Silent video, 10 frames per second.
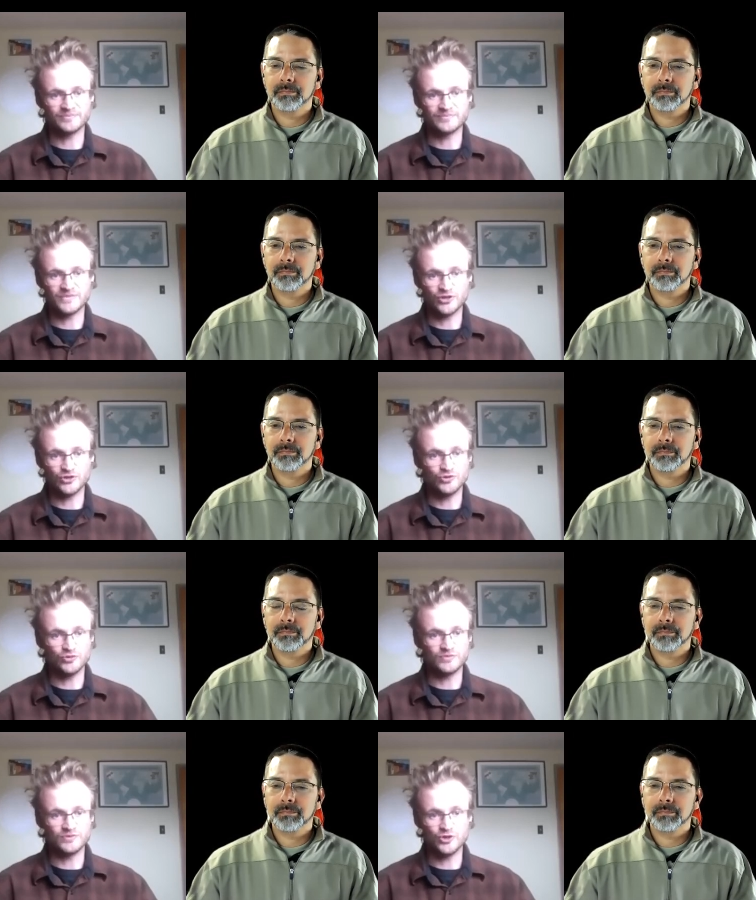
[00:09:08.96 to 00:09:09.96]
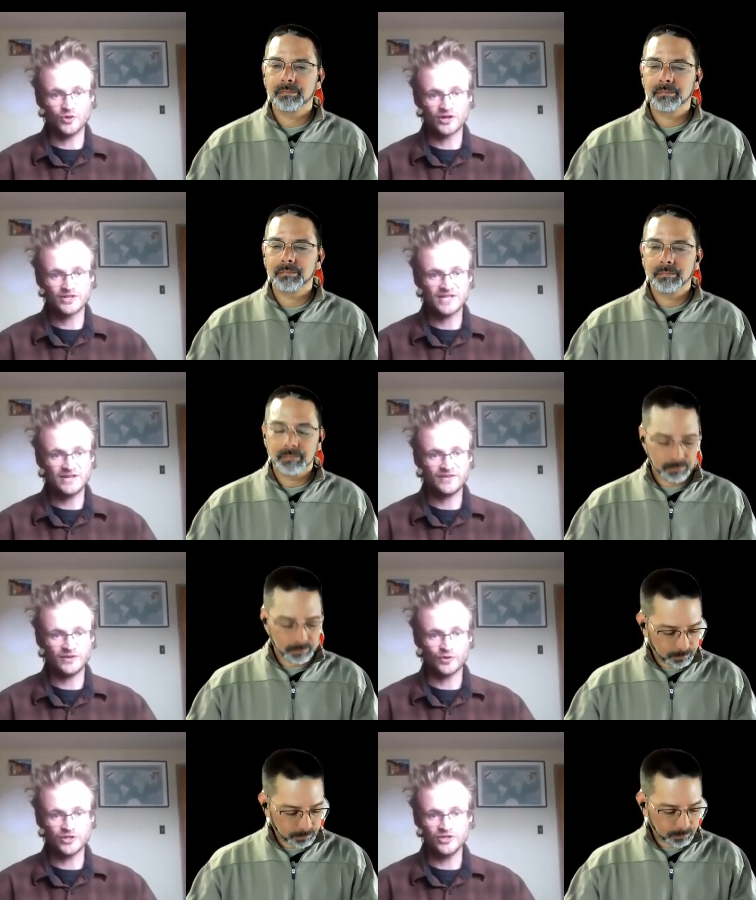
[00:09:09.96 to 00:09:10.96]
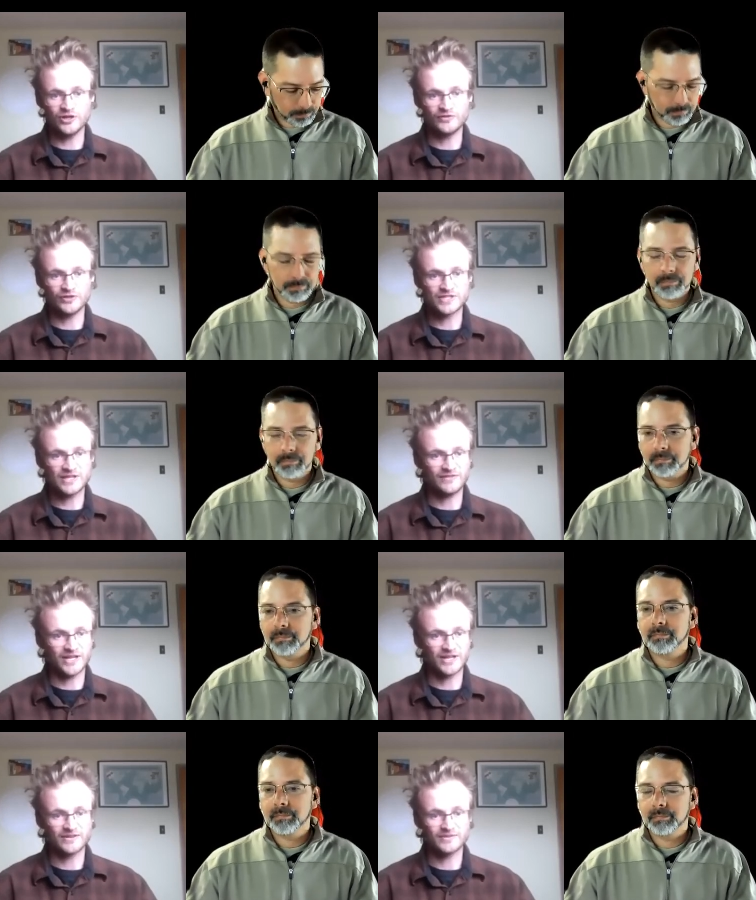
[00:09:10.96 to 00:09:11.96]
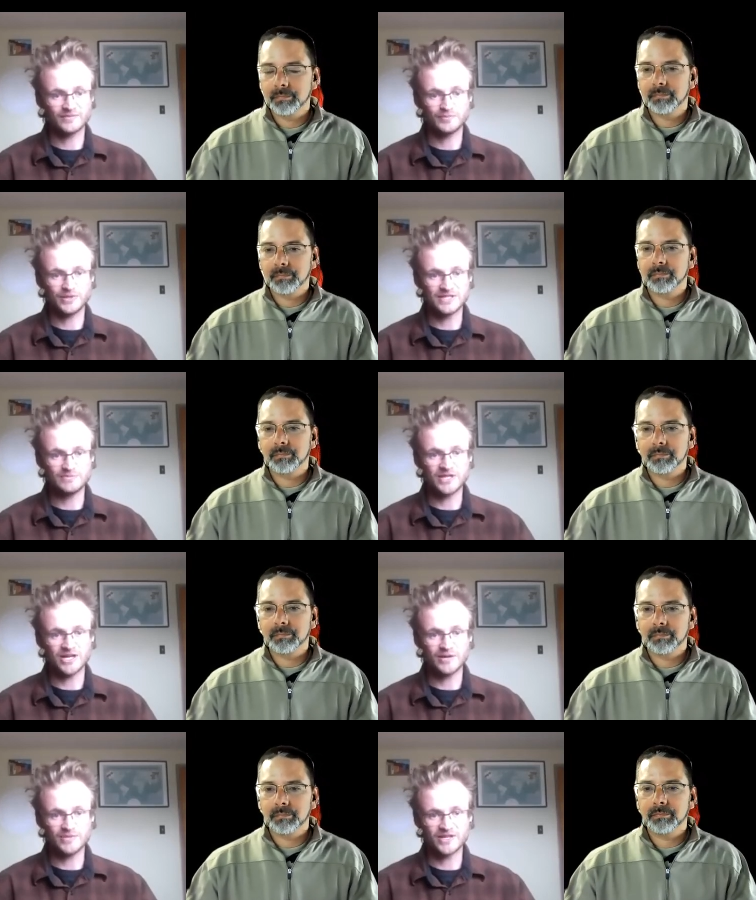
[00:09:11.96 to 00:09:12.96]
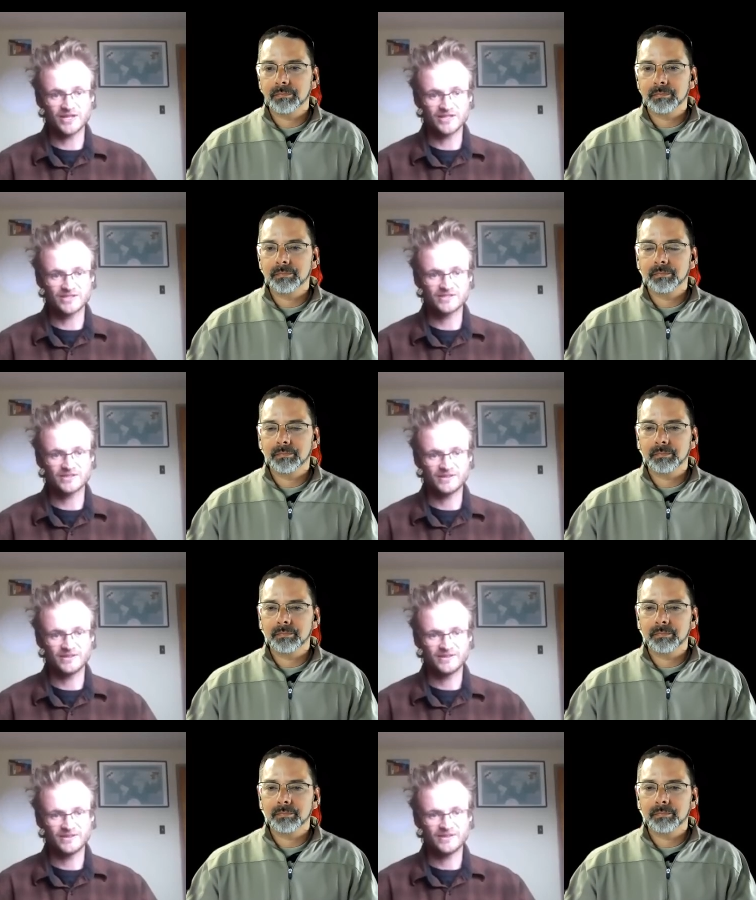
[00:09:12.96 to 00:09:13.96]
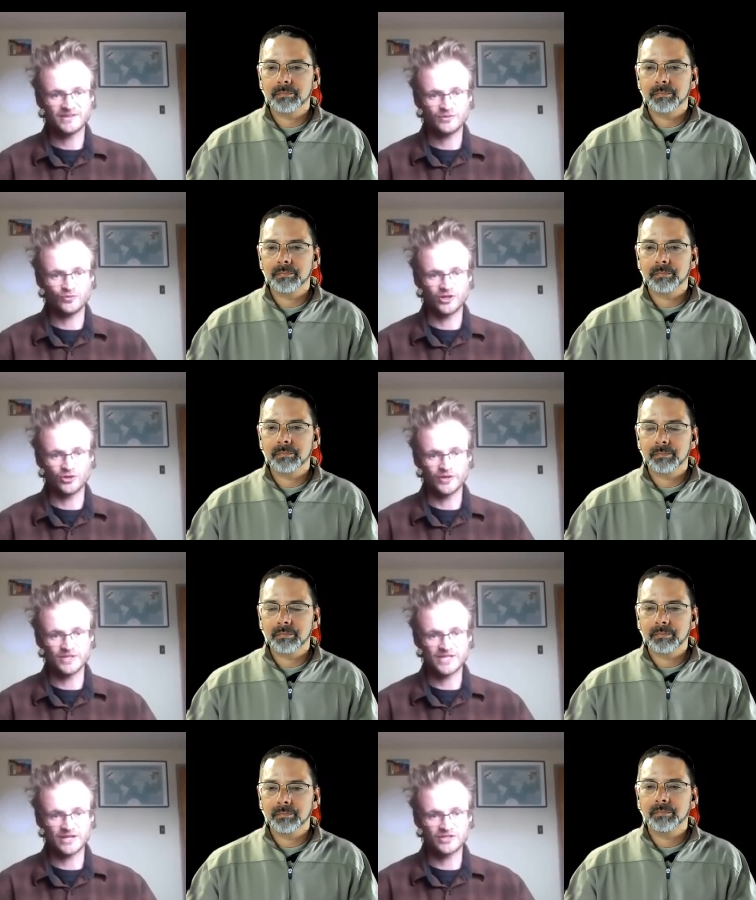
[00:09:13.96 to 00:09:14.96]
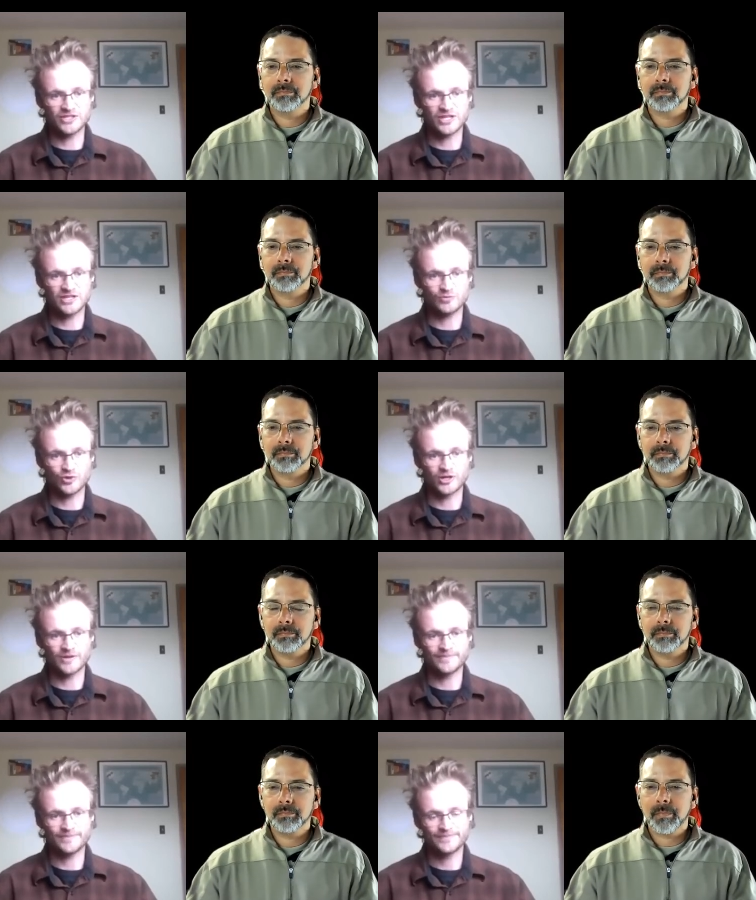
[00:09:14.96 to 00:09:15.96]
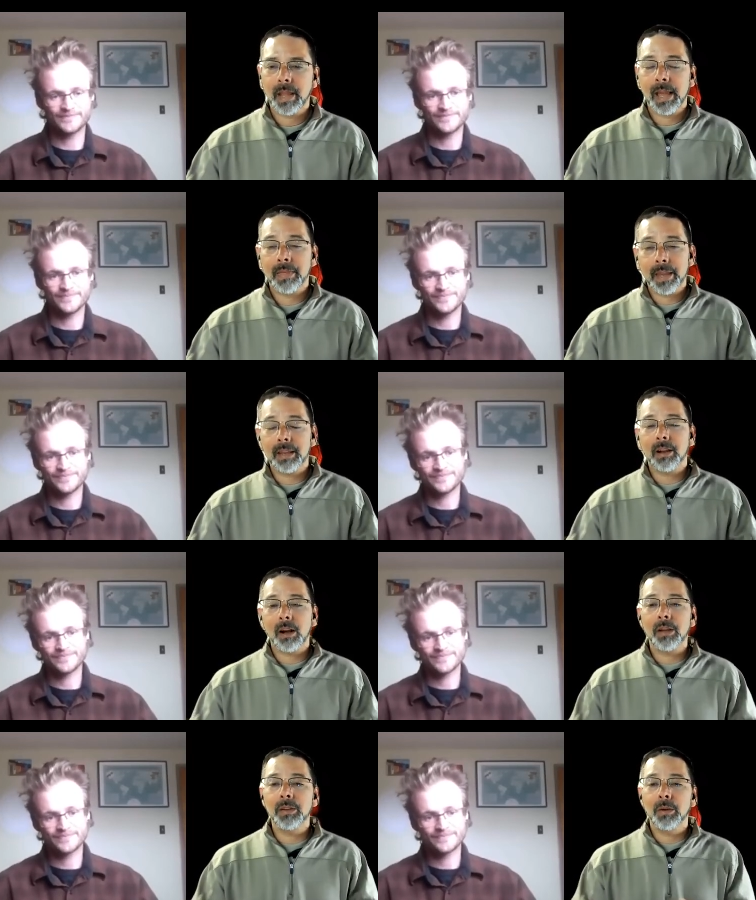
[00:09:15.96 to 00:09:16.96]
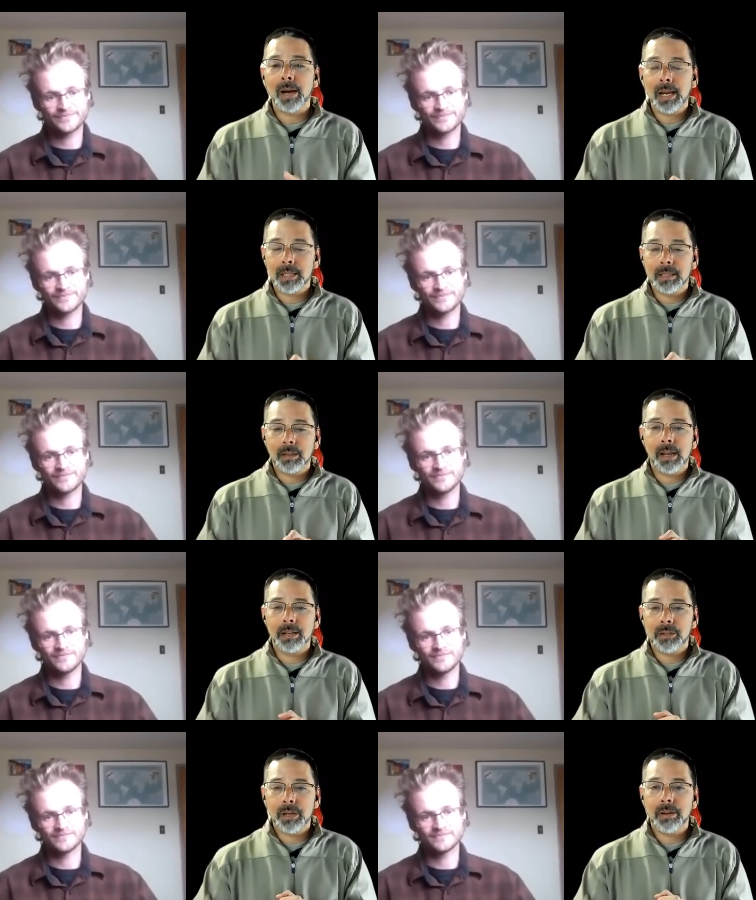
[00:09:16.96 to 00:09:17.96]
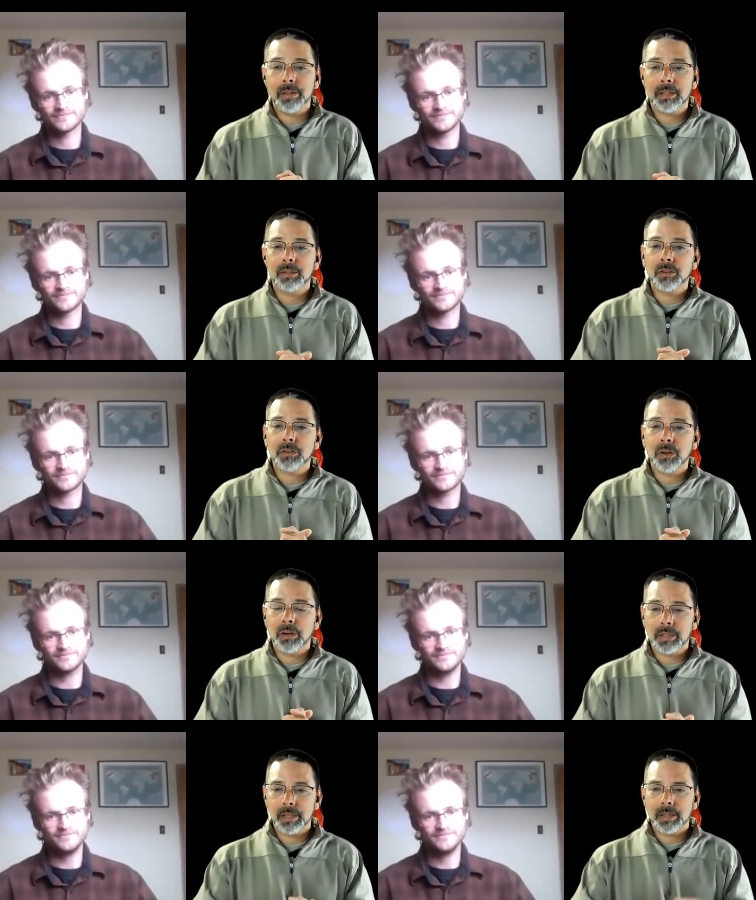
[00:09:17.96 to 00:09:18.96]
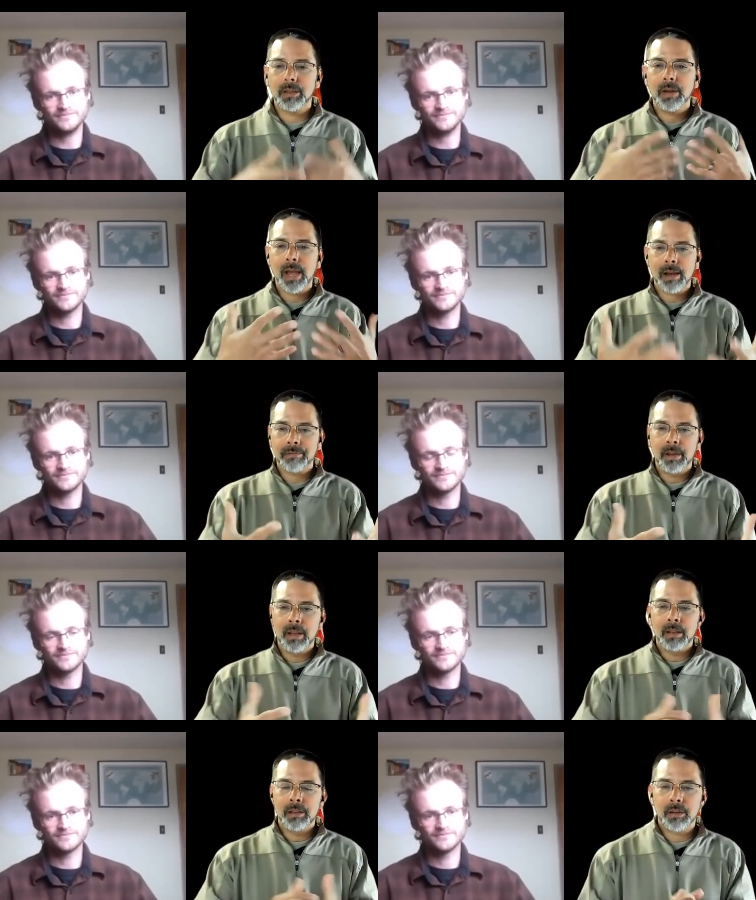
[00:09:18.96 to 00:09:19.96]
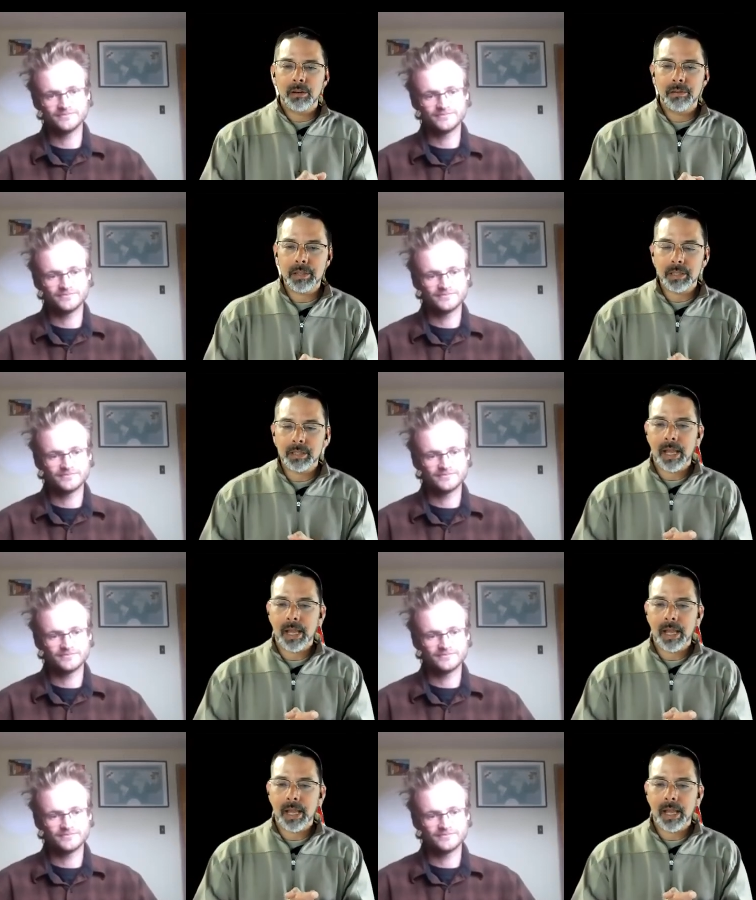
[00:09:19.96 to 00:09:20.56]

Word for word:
Speaker 1: you know, you you are safe. And when you don't feel safe, like please speak up because we're always down to
Speaker 2: change more. And they can call you guys and, and share these concerns, and then you have services